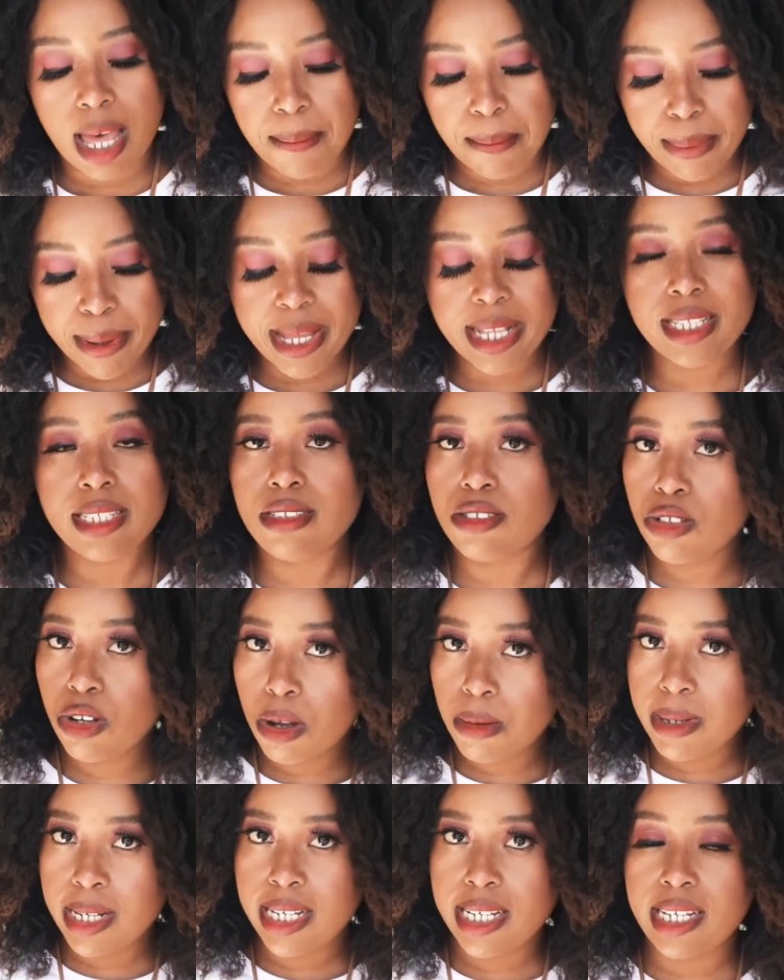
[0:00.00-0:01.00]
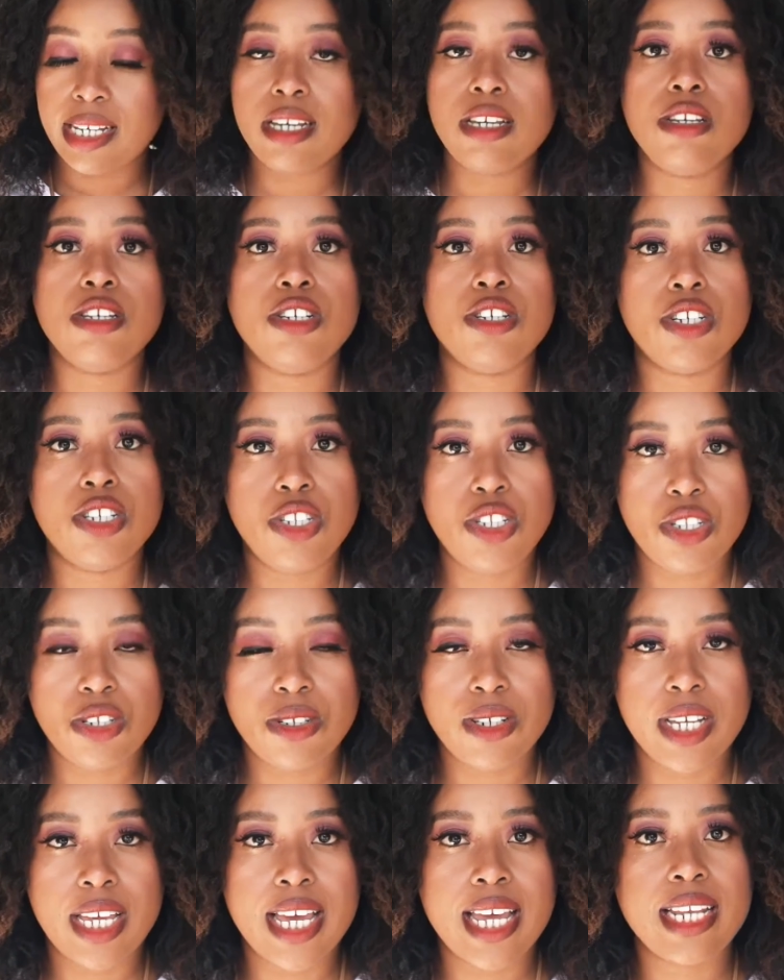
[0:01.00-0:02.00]
But normally you
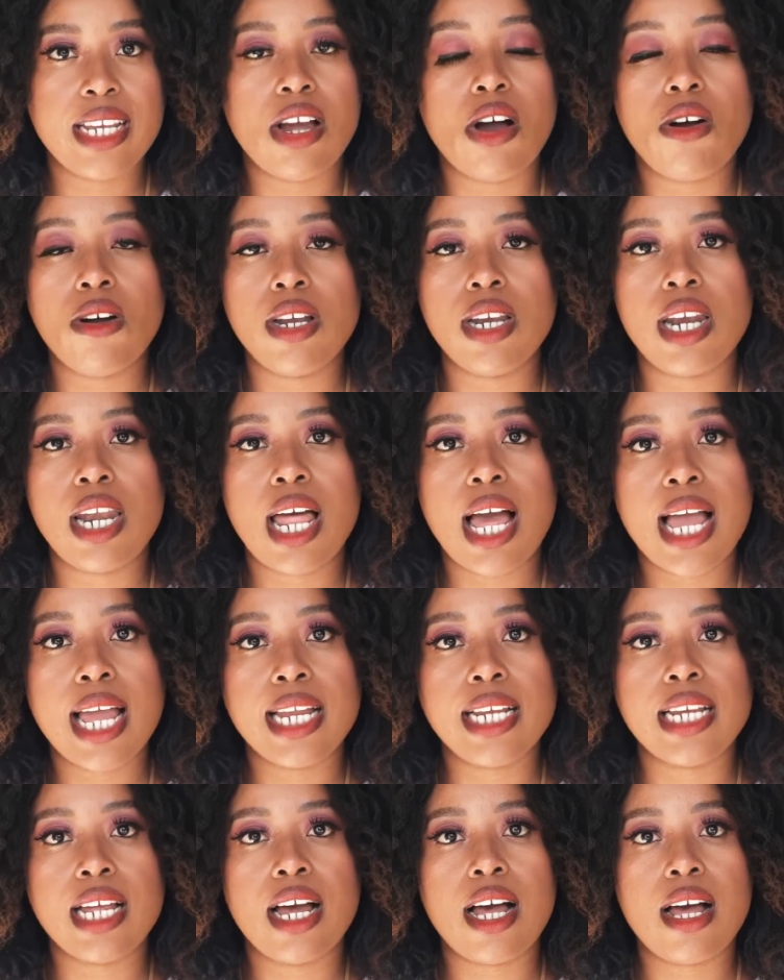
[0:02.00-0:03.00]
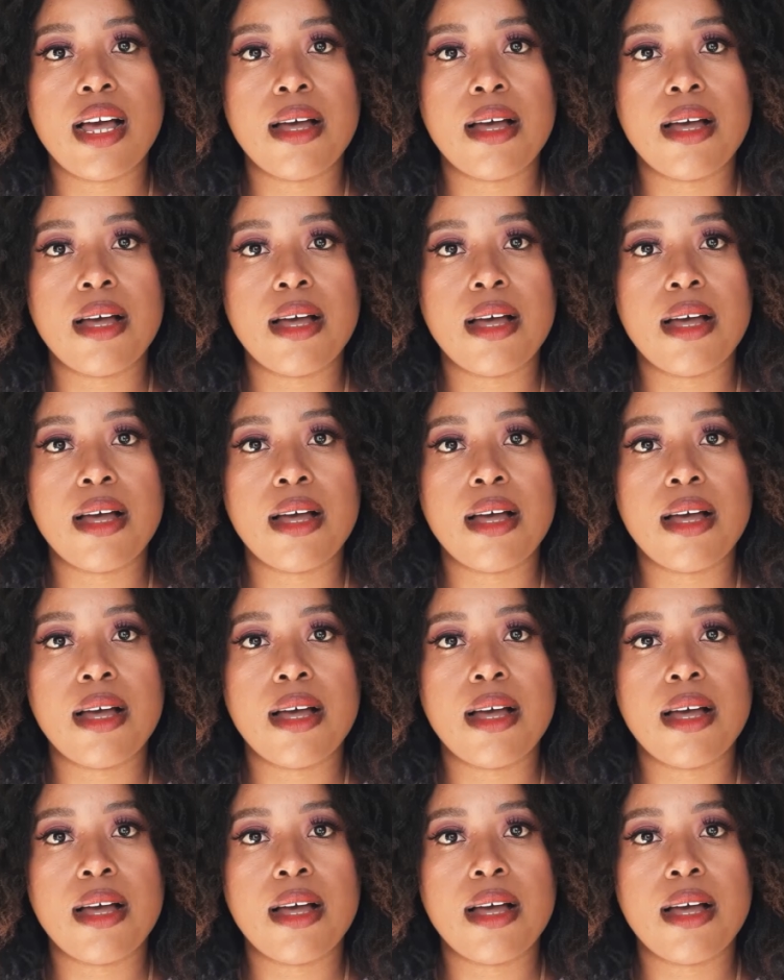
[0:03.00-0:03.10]
do get online